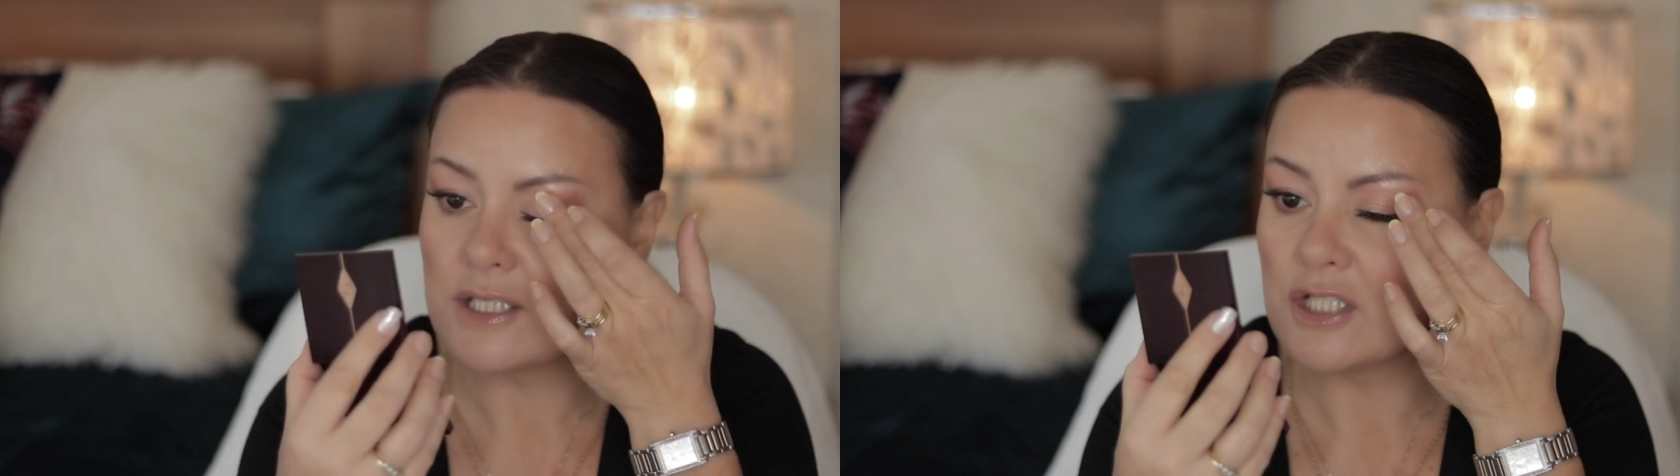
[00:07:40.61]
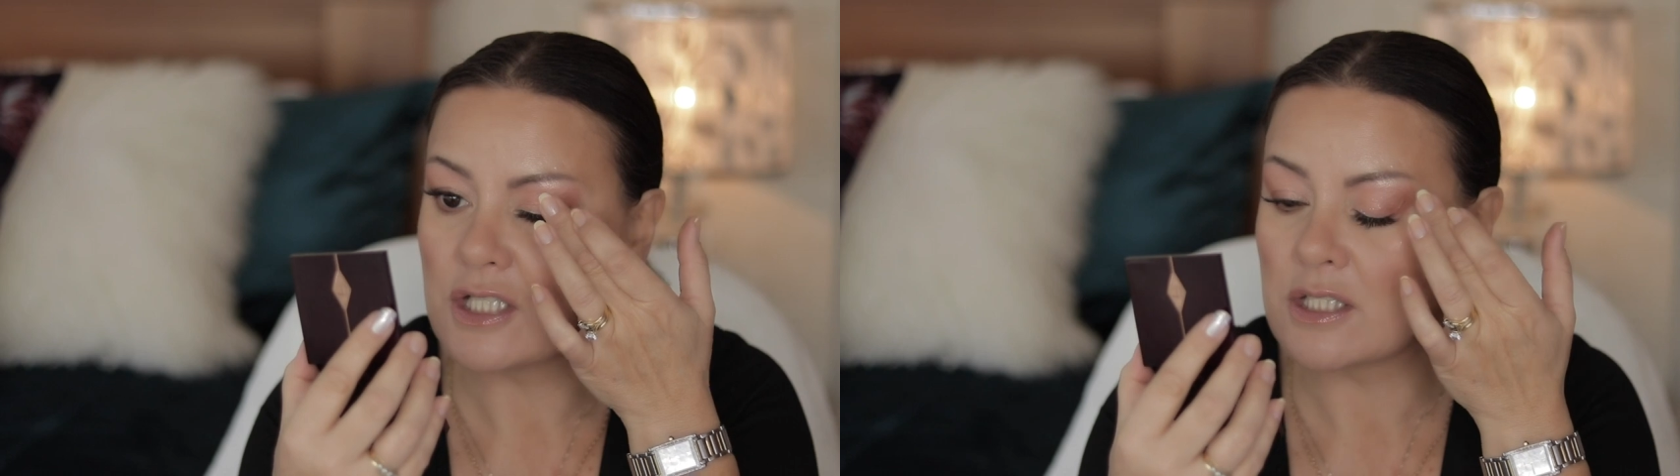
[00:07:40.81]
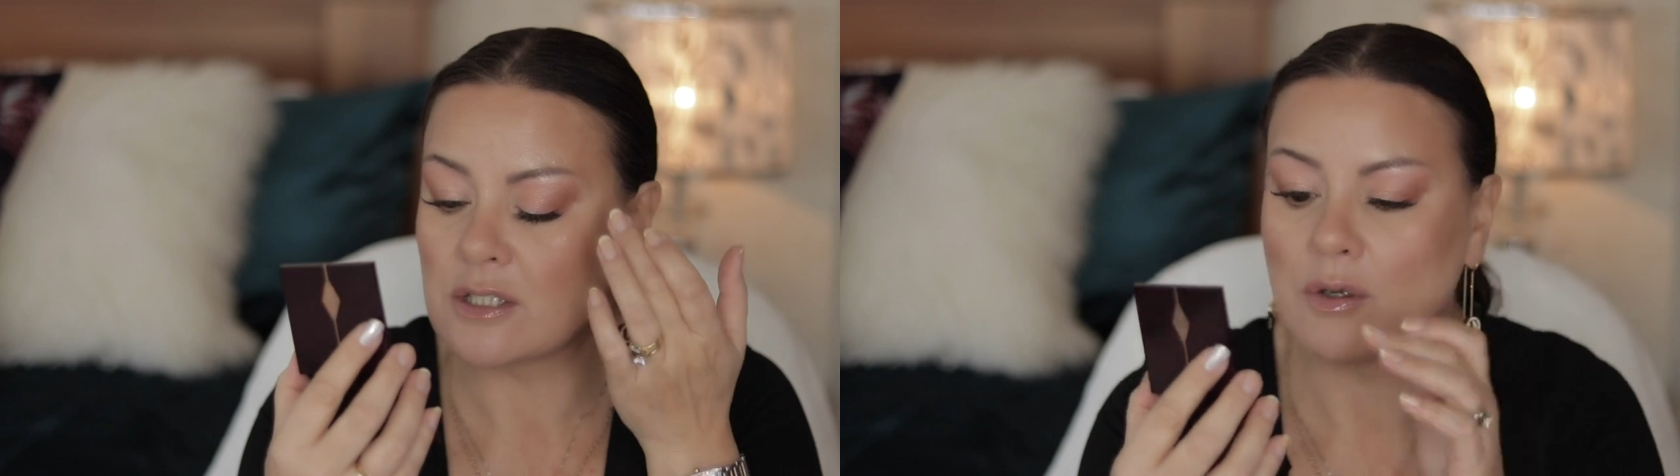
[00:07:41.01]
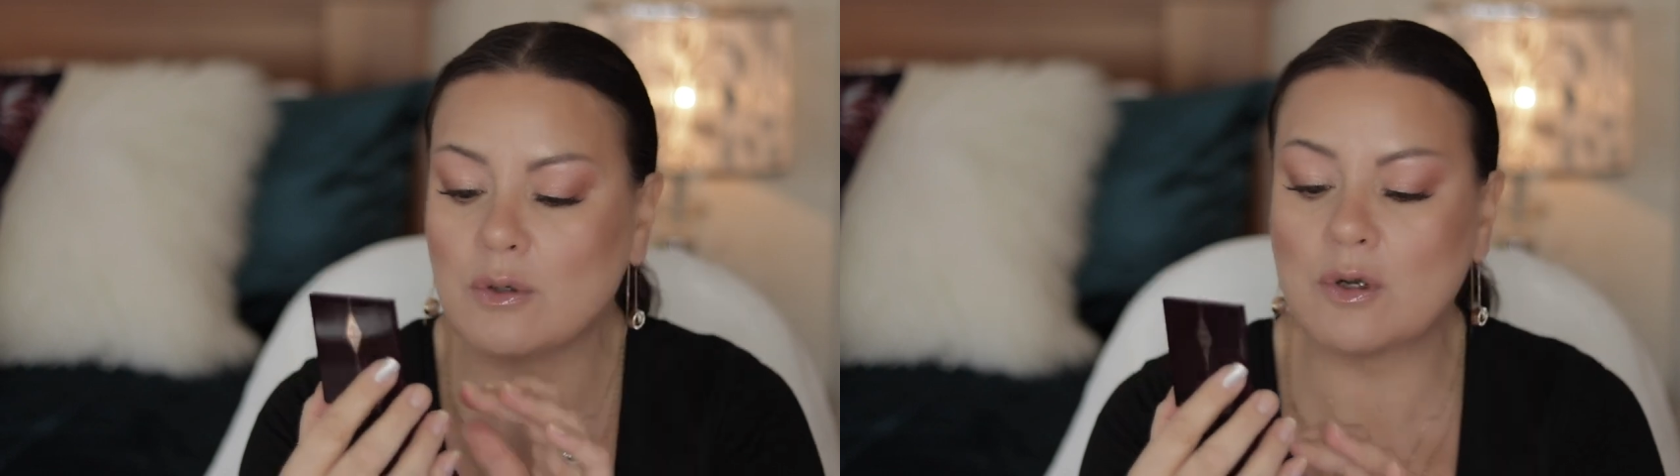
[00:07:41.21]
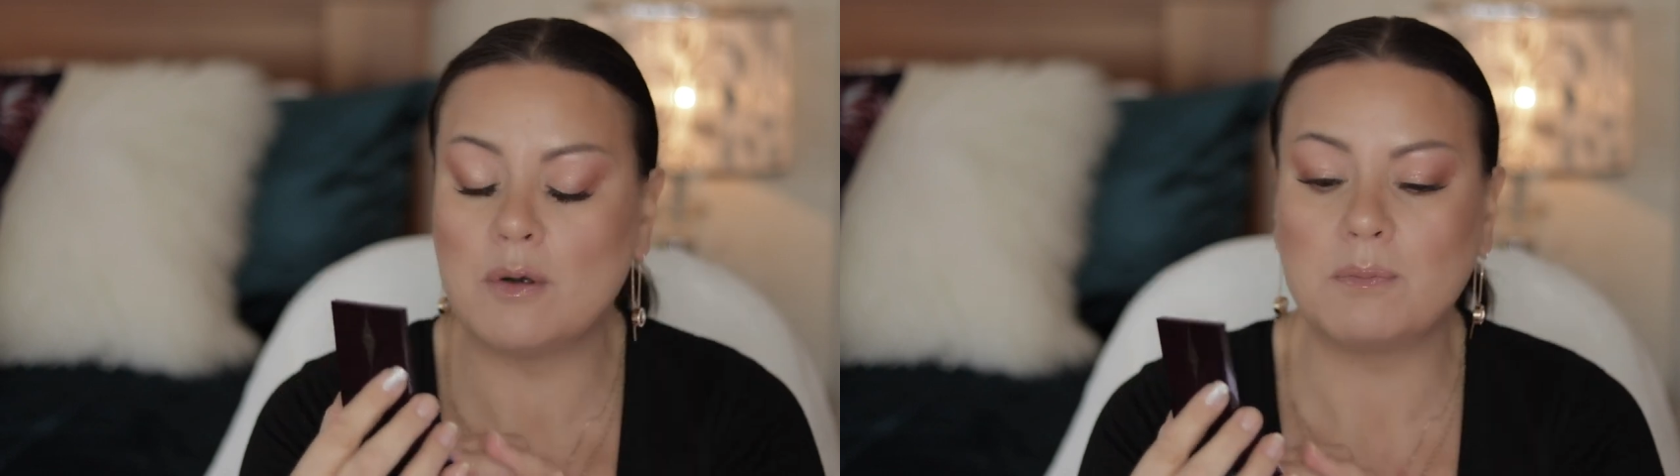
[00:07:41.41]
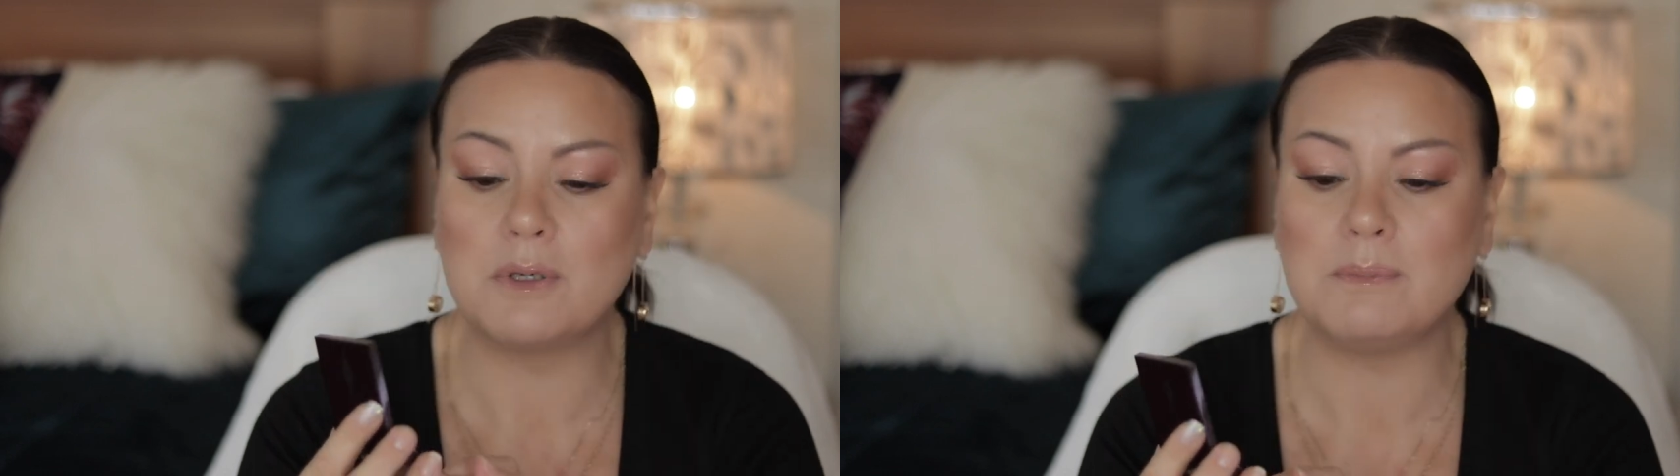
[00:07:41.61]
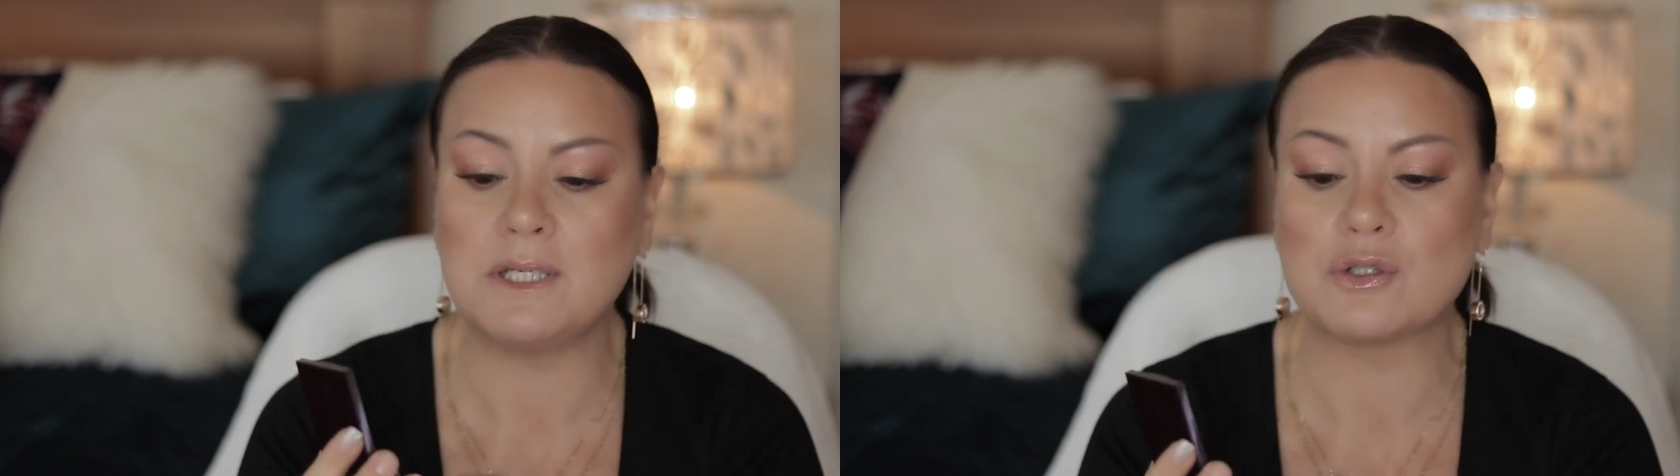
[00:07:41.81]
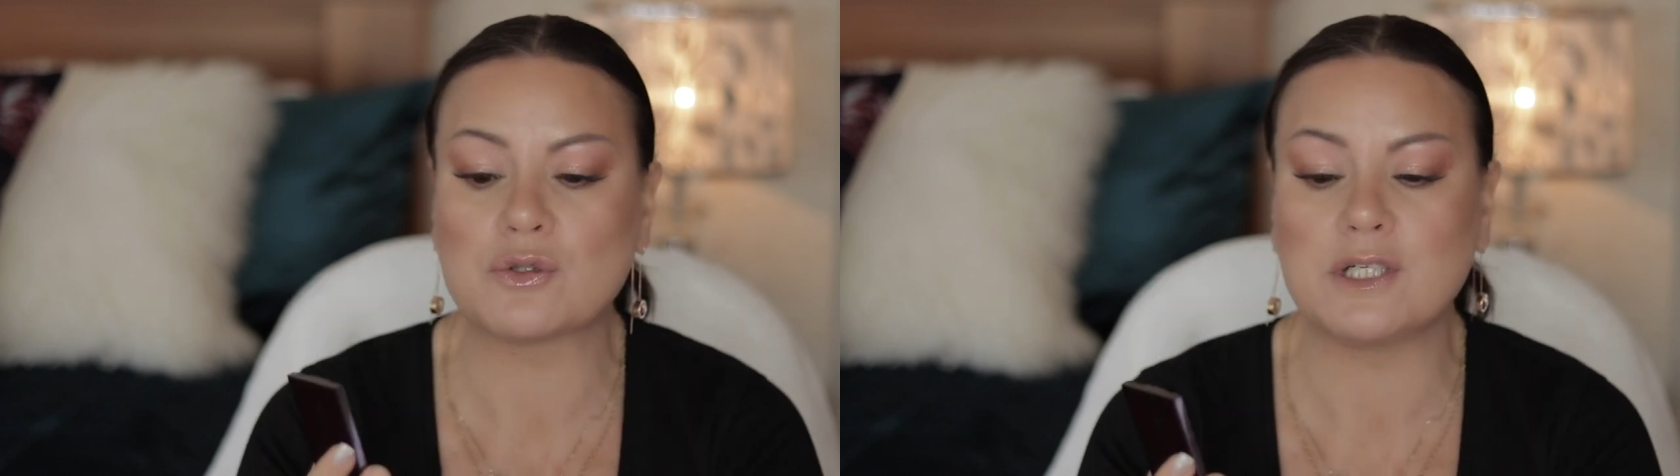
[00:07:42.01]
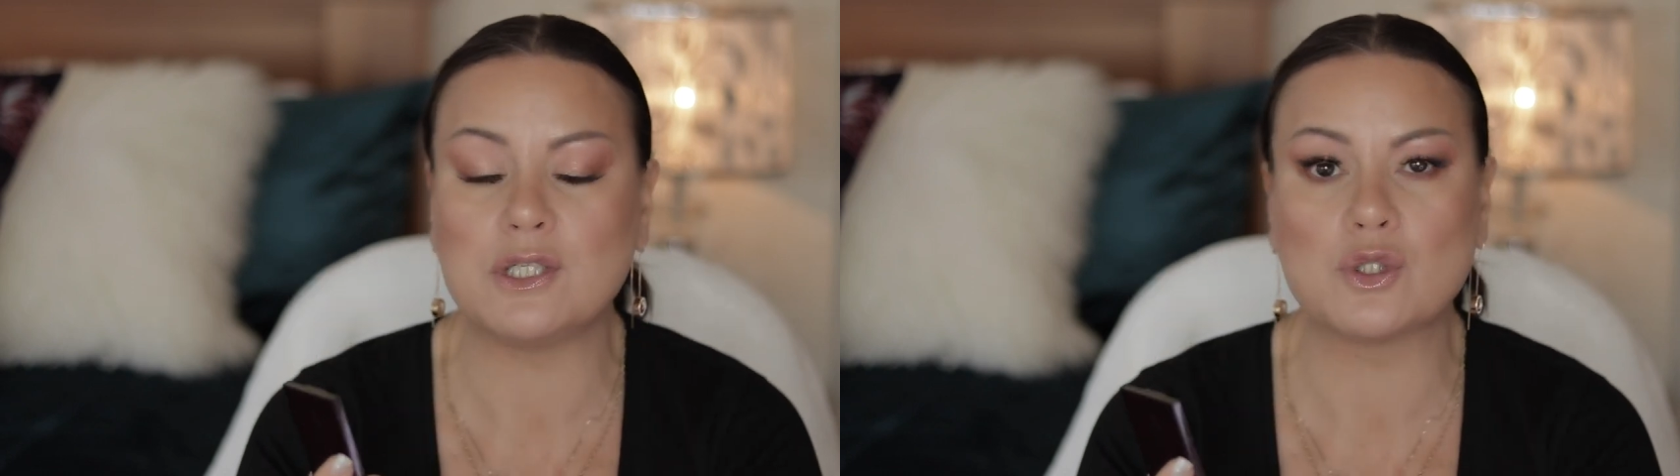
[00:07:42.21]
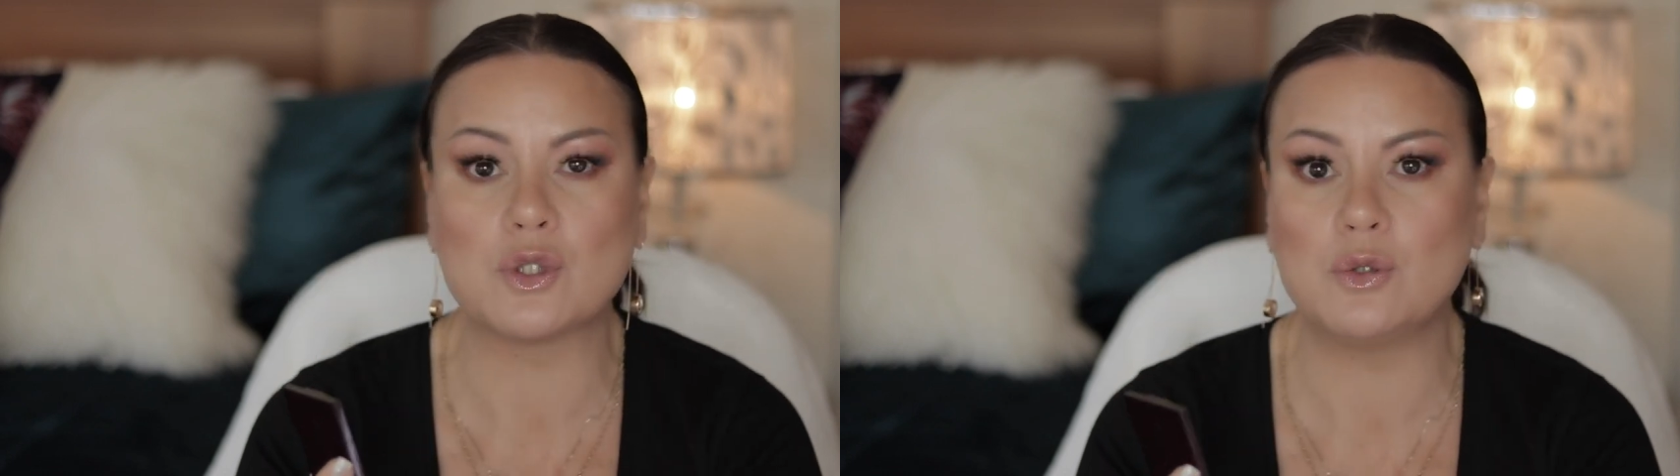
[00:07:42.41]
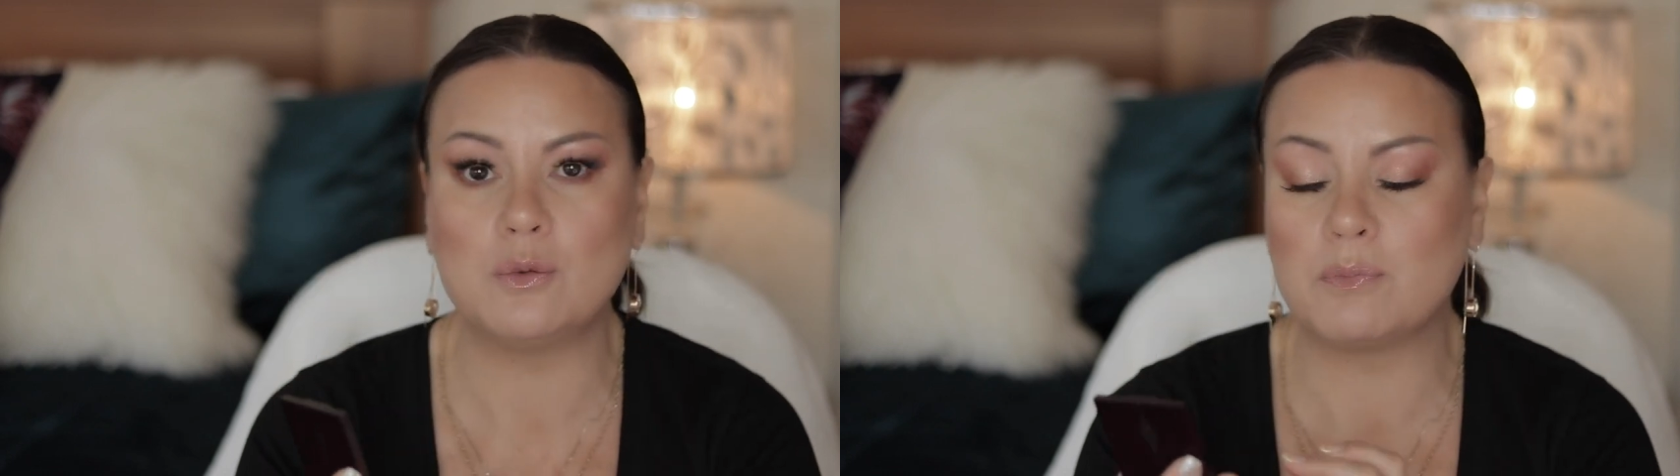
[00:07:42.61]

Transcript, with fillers: just so complementary to